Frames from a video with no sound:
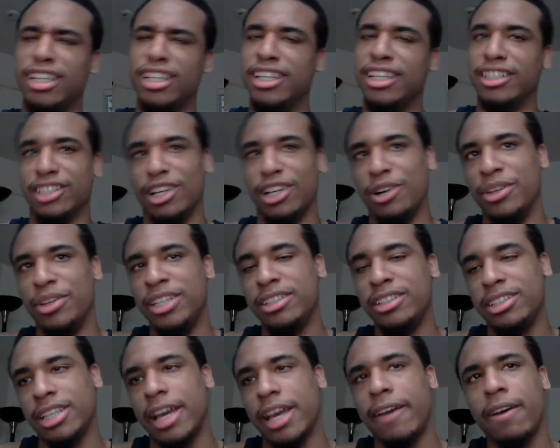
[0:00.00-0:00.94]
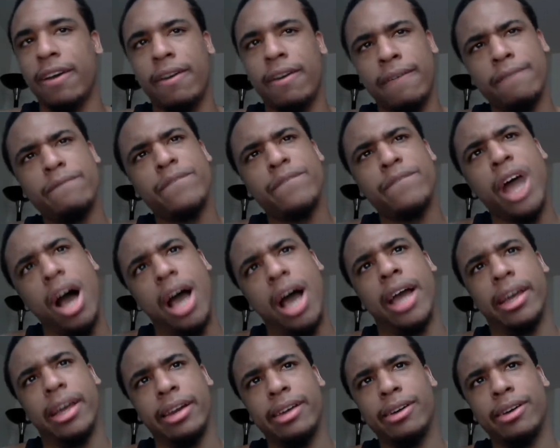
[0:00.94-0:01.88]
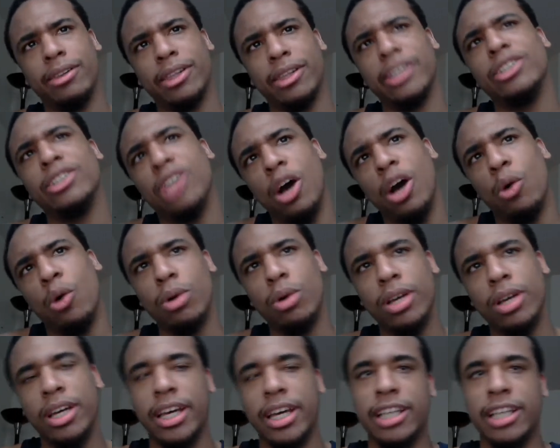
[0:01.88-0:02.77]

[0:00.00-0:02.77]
And so he's like, fine, let's go.